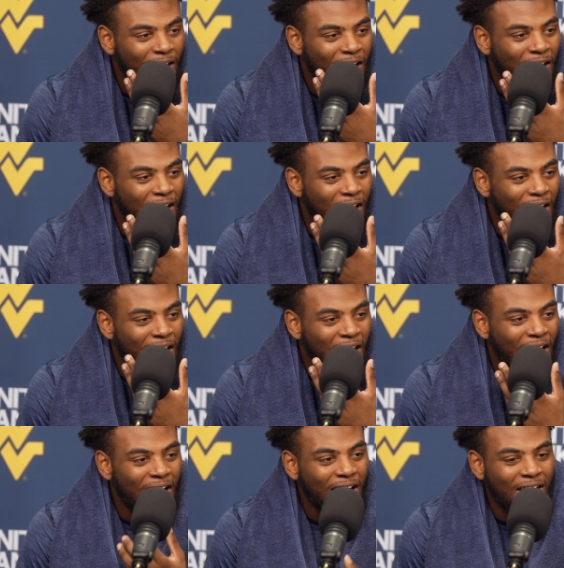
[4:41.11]
guys
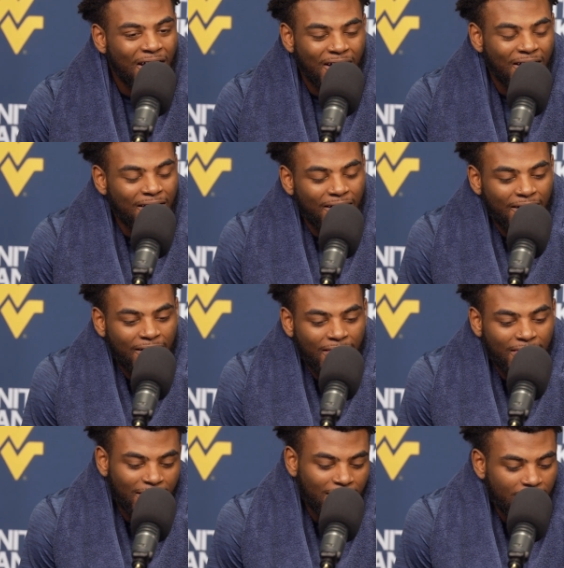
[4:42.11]
play
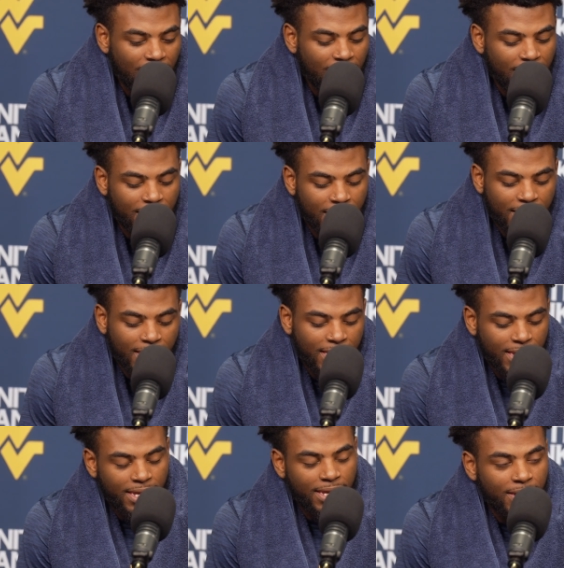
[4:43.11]
on
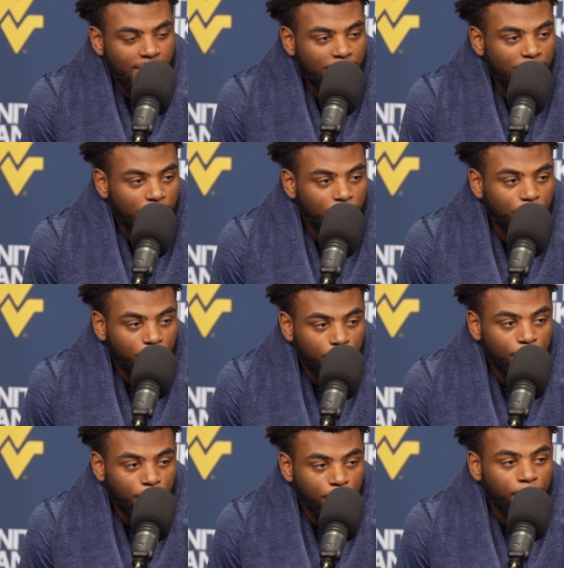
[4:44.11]
Friday in front of the
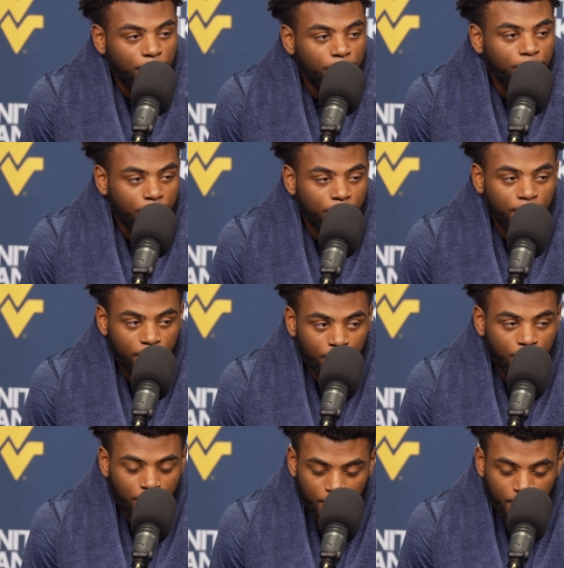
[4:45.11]
crowd for the first time,